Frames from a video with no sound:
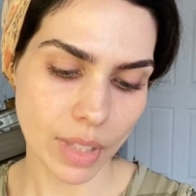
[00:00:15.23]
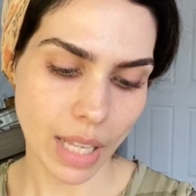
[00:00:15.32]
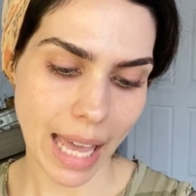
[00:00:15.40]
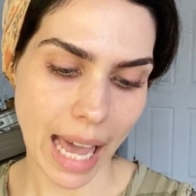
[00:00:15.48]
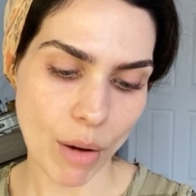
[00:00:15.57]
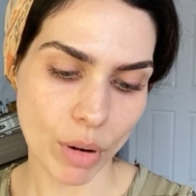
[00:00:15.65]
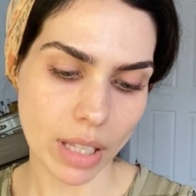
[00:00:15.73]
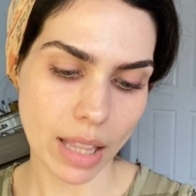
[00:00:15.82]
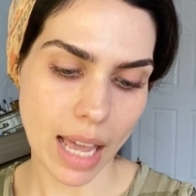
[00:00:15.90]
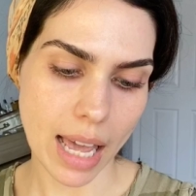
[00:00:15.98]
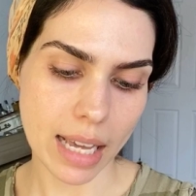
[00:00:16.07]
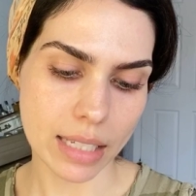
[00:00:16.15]

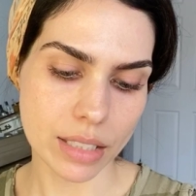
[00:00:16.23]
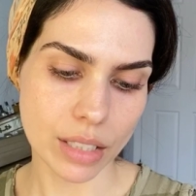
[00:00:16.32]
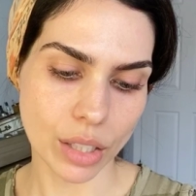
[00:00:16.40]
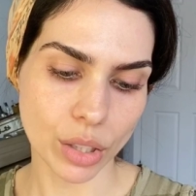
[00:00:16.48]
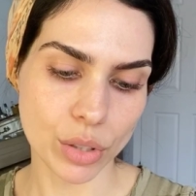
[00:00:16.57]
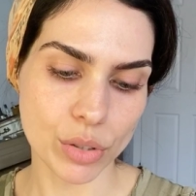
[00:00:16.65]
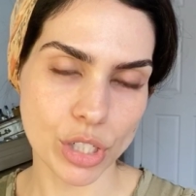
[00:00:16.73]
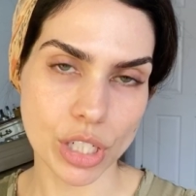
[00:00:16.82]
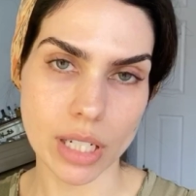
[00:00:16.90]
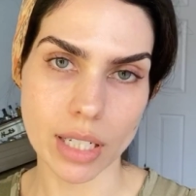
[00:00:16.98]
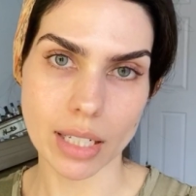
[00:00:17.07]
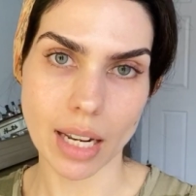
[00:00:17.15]
Hourglass
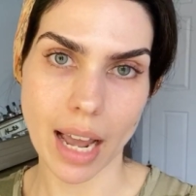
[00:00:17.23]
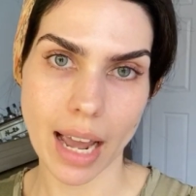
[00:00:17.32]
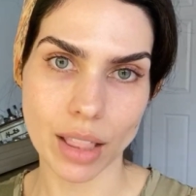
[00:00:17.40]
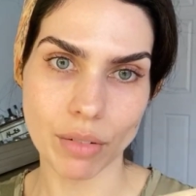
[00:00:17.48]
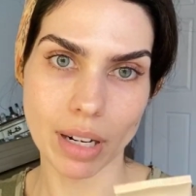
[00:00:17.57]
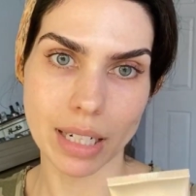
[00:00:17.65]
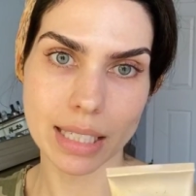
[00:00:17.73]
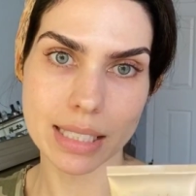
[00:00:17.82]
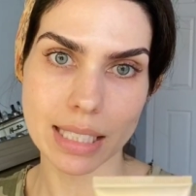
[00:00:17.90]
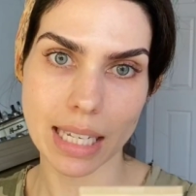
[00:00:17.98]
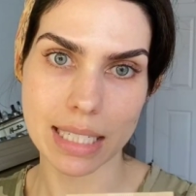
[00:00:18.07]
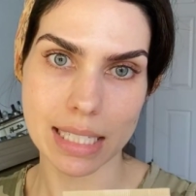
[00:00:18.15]
Illusion Hyaluronic
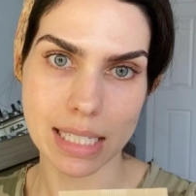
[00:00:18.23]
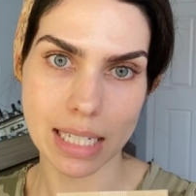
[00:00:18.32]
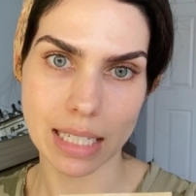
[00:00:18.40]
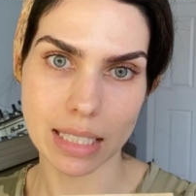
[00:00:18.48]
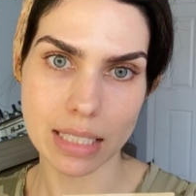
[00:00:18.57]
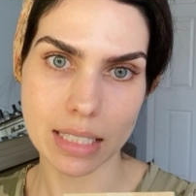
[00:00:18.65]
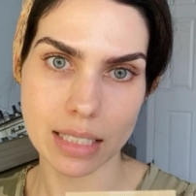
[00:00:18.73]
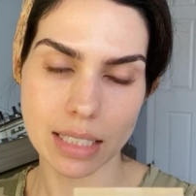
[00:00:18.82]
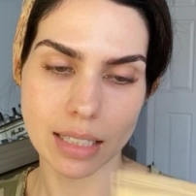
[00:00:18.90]
Skin Tint,